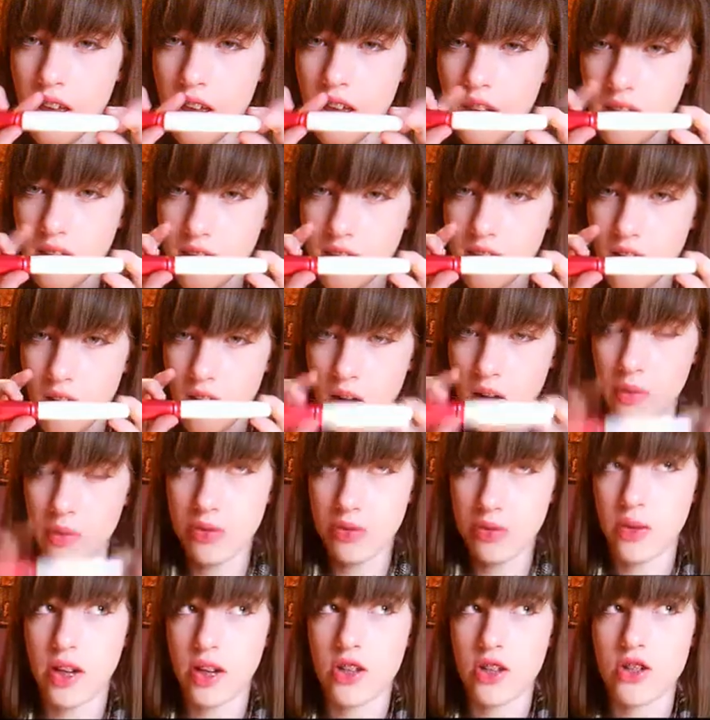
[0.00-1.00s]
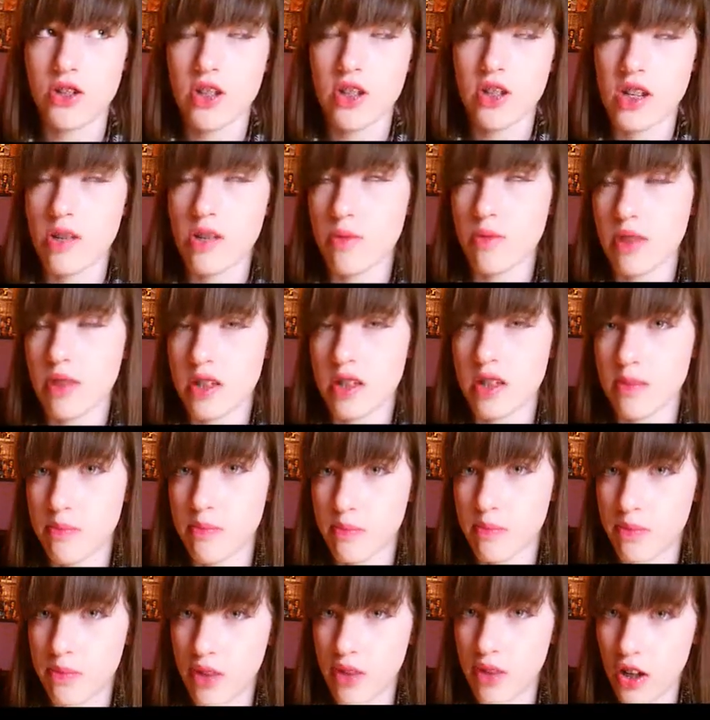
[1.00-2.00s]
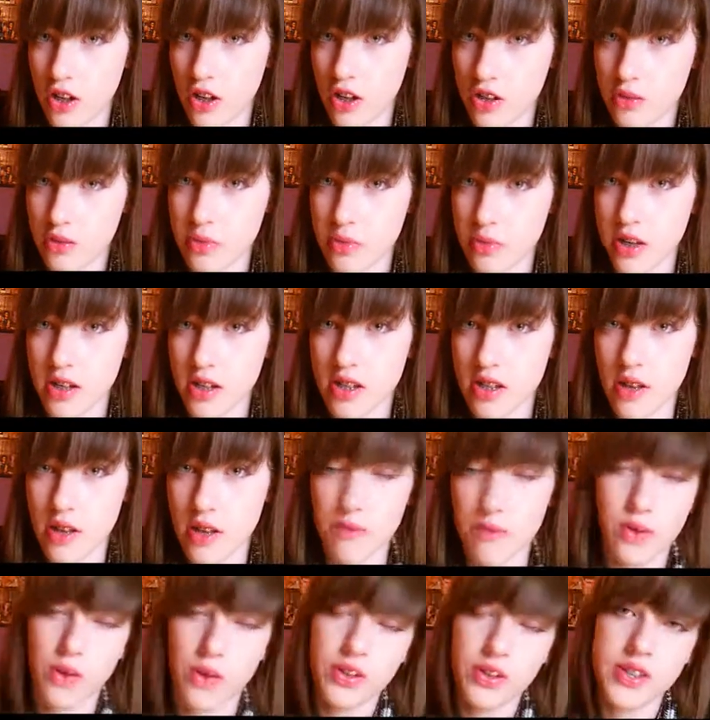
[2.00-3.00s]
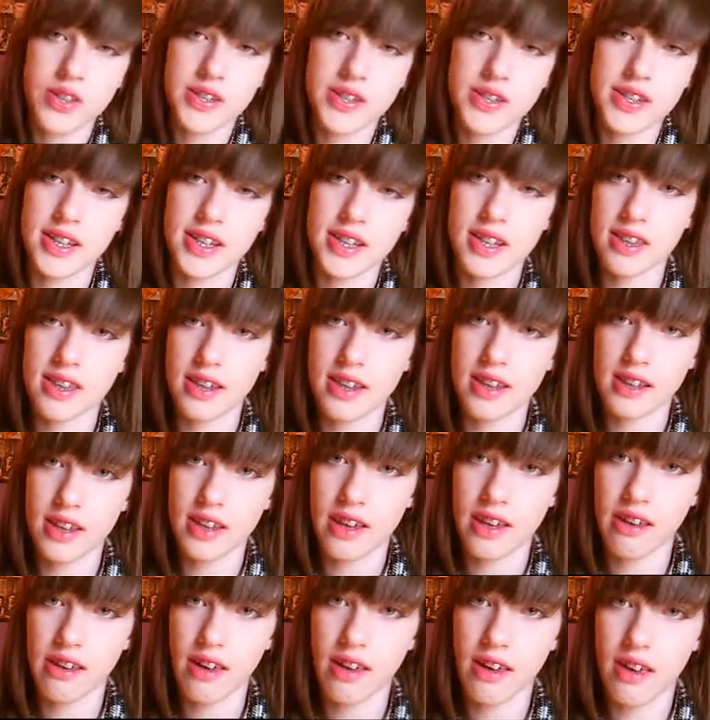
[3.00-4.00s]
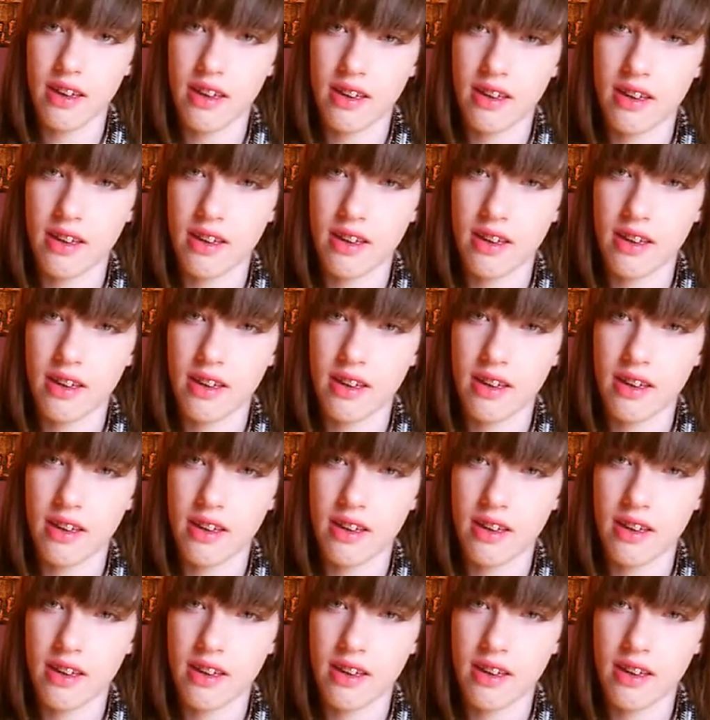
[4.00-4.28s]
Now I was quite intrigued with this brush because I've not really seen anything like it.